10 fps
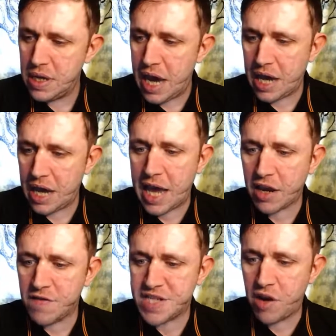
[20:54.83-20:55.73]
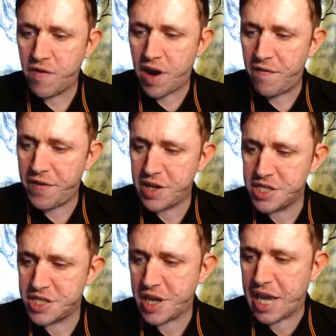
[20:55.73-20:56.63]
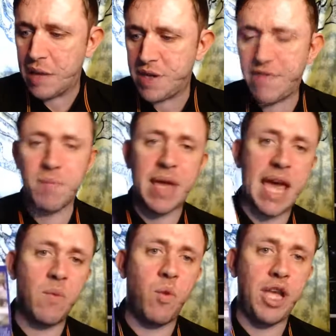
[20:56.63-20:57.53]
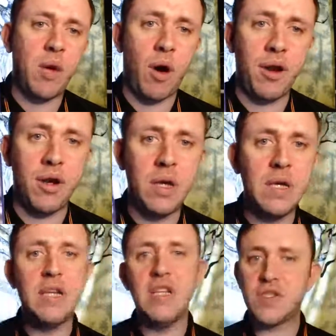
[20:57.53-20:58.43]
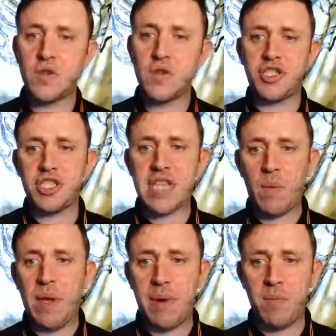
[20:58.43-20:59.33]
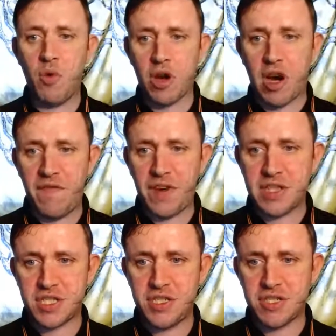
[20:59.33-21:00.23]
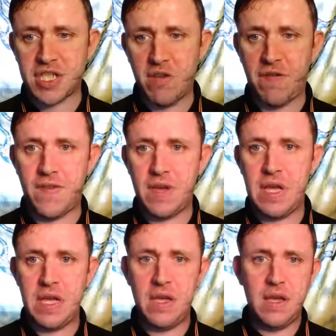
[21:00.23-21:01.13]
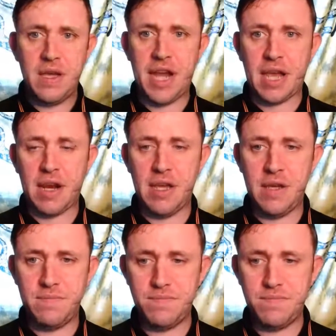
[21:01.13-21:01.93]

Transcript: A lack of self-confidence that keeps you from getting what you want. So it's just that wee bit more confidence in yourself, Nicola.